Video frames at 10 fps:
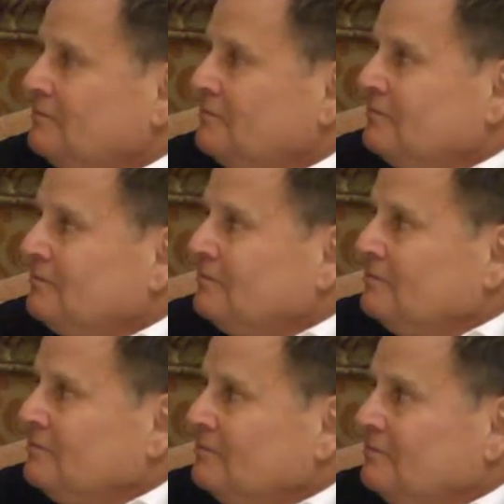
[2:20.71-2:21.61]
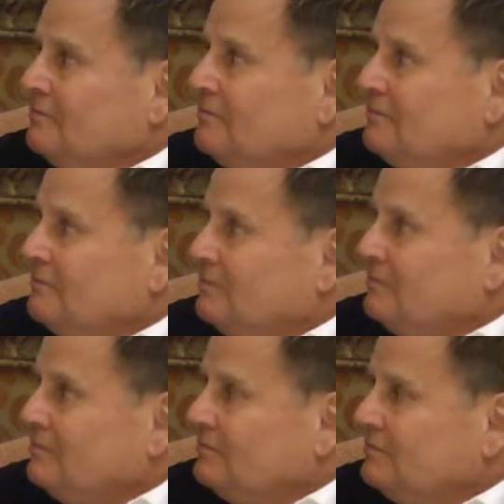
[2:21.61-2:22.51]

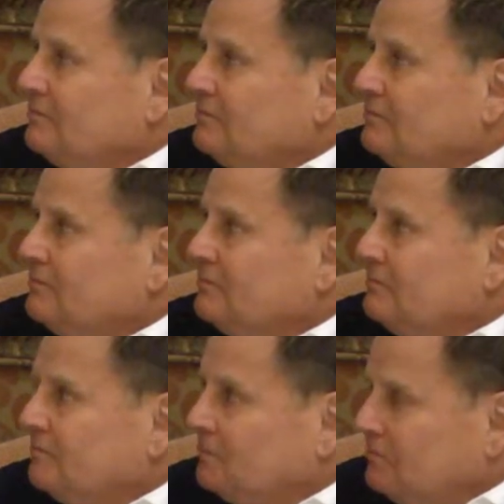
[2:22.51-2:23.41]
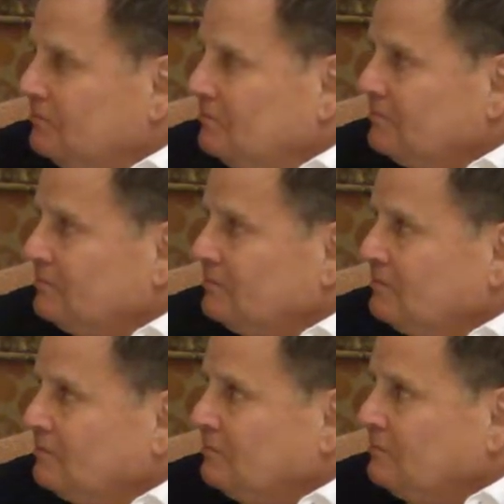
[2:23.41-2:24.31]

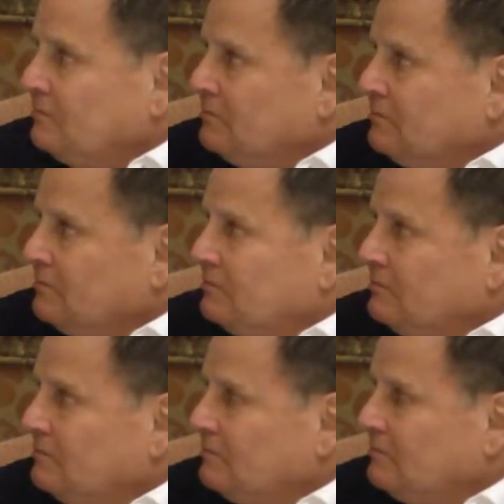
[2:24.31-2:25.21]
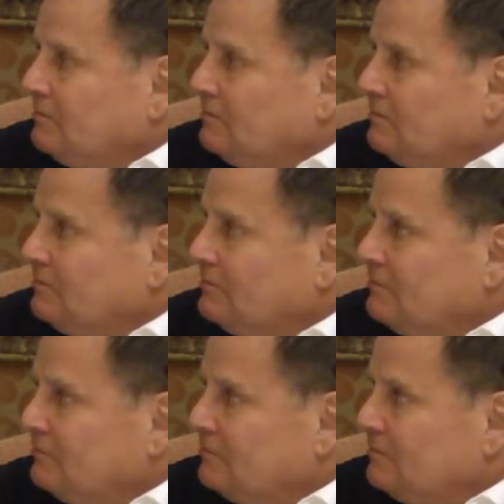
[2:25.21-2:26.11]

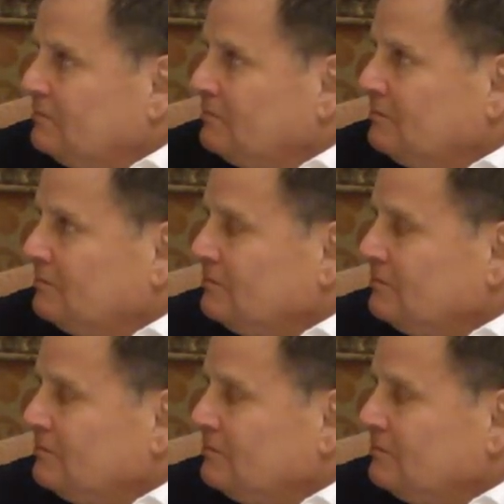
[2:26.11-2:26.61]
(not speaking)